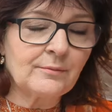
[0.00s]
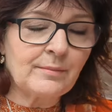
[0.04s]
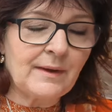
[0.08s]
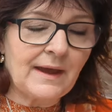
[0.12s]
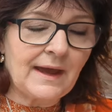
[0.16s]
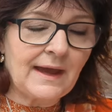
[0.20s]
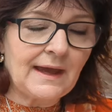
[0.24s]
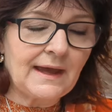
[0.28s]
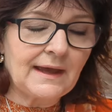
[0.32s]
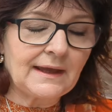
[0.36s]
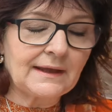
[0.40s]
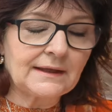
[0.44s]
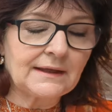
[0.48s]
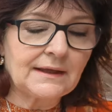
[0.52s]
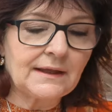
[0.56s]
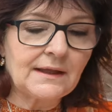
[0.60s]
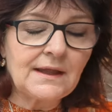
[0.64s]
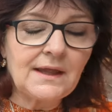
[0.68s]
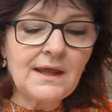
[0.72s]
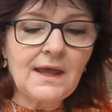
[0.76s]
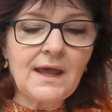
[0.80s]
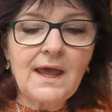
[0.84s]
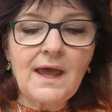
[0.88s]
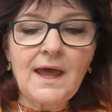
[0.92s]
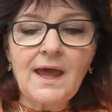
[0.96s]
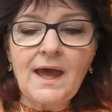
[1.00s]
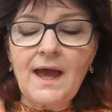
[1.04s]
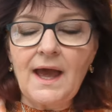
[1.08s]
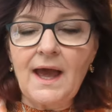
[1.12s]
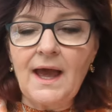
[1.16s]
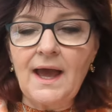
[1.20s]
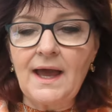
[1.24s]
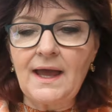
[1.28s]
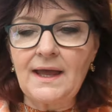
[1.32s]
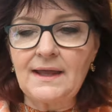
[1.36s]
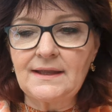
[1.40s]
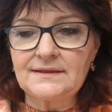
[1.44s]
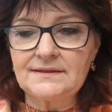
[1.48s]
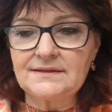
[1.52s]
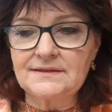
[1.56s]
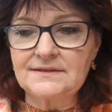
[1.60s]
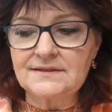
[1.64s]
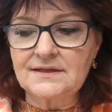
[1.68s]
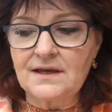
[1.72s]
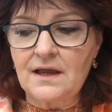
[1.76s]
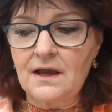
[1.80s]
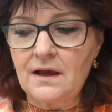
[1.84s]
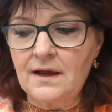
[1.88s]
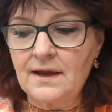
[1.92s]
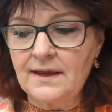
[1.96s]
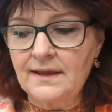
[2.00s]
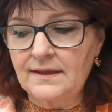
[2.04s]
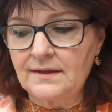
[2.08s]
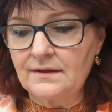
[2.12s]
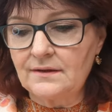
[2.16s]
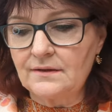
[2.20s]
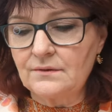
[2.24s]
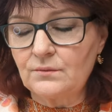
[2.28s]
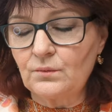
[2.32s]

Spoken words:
the back, and I